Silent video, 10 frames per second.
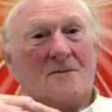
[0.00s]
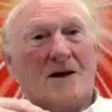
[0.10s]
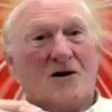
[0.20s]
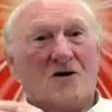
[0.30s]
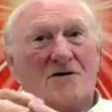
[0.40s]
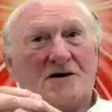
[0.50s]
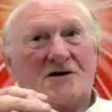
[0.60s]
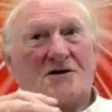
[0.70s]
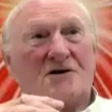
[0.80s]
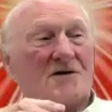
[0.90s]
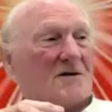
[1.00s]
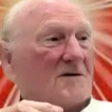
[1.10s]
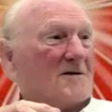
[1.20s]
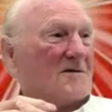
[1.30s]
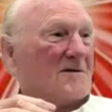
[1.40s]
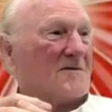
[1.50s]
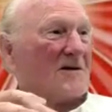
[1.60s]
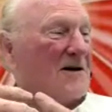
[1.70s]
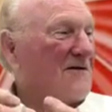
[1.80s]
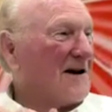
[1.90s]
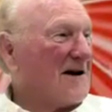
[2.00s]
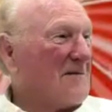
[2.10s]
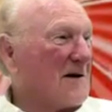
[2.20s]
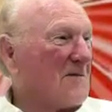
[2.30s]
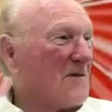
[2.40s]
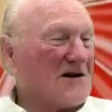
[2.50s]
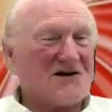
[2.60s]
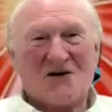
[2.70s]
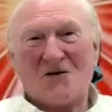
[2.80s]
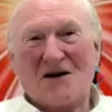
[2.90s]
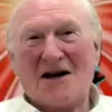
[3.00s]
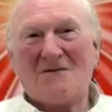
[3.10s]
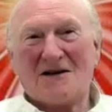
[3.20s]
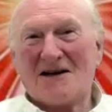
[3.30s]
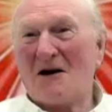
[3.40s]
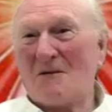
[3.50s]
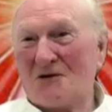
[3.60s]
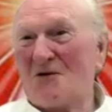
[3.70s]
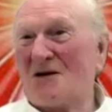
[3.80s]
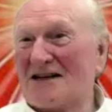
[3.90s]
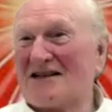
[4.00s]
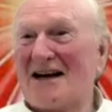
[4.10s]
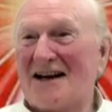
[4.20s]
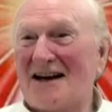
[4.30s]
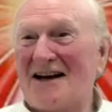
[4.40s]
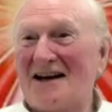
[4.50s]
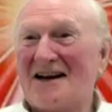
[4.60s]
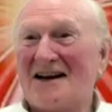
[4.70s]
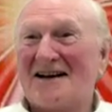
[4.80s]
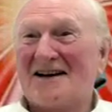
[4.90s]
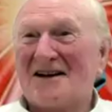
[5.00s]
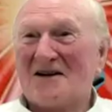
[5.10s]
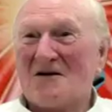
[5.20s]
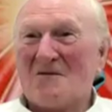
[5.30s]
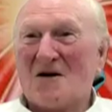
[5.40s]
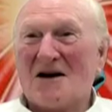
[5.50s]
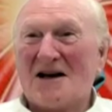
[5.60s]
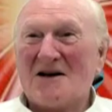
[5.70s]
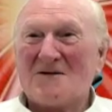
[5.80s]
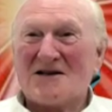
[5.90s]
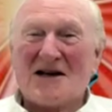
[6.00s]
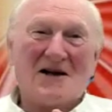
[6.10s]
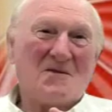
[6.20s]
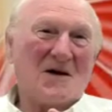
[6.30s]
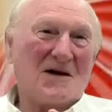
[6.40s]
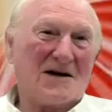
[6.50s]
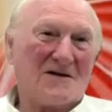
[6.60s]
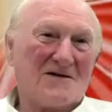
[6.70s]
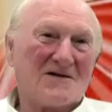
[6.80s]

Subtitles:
You're on this earth When I found out about my soul name, I'm doing exactly what my name is telling me now.